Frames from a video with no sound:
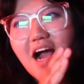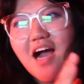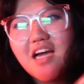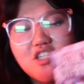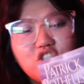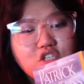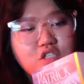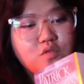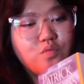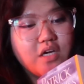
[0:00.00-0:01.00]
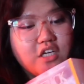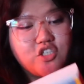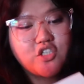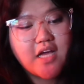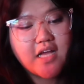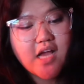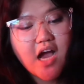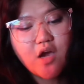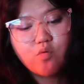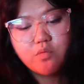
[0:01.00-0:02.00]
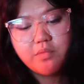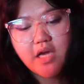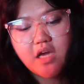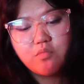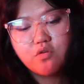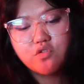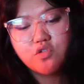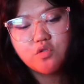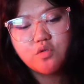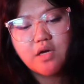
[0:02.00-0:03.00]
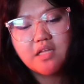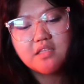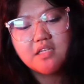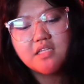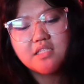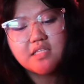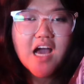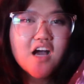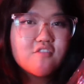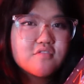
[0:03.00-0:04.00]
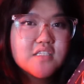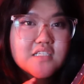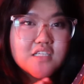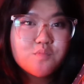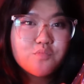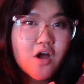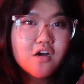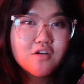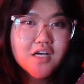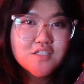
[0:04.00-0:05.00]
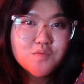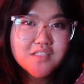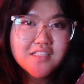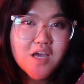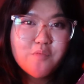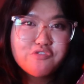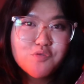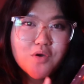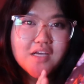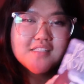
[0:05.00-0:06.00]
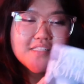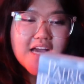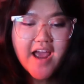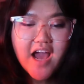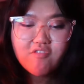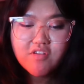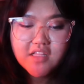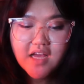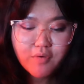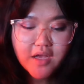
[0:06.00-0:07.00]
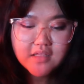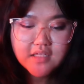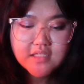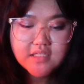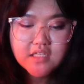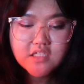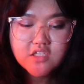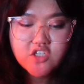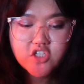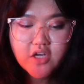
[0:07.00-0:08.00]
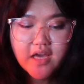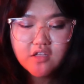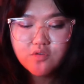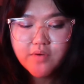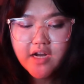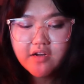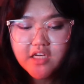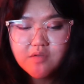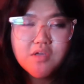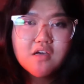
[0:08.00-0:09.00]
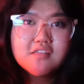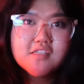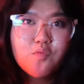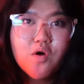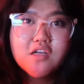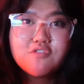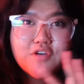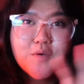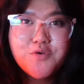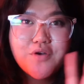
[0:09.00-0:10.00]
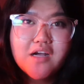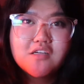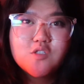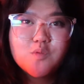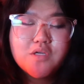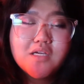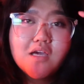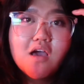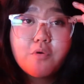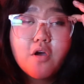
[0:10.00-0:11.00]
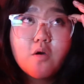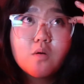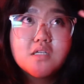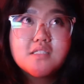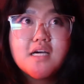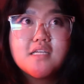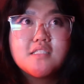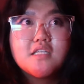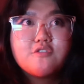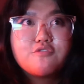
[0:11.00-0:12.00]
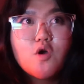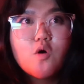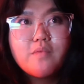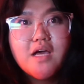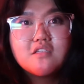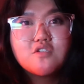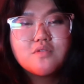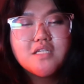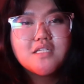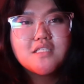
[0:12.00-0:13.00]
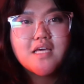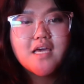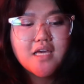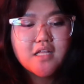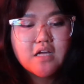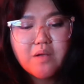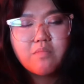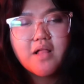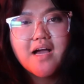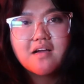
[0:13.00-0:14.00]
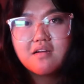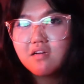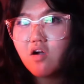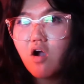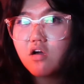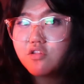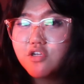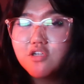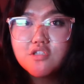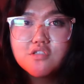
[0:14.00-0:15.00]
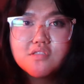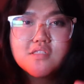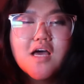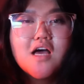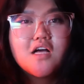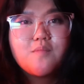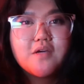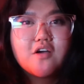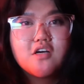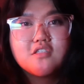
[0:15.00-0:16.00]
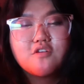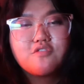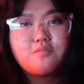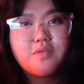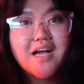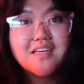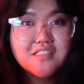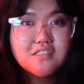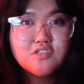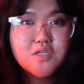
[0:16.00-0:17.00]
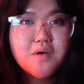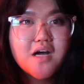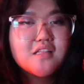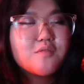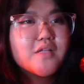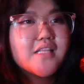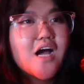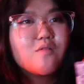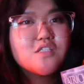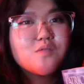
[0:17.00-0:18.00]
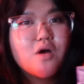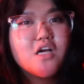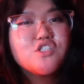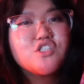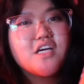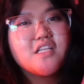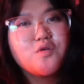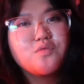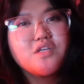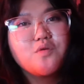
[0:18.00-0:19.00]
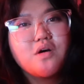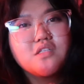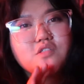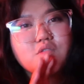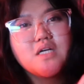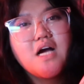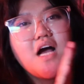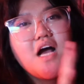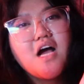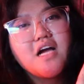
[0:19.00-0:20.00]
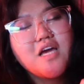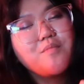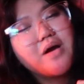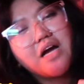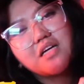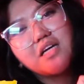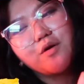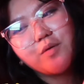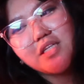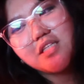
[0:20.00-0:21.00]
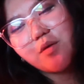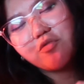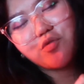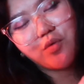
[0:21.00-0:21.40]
I just wish that I will be able to at least have decent progress with The Name of the Wind. I haven't read this since January because I wanted February to be prioritizing romance reads and Black authors because of Black History Month, but now it's March and I really want to get back with The Name of the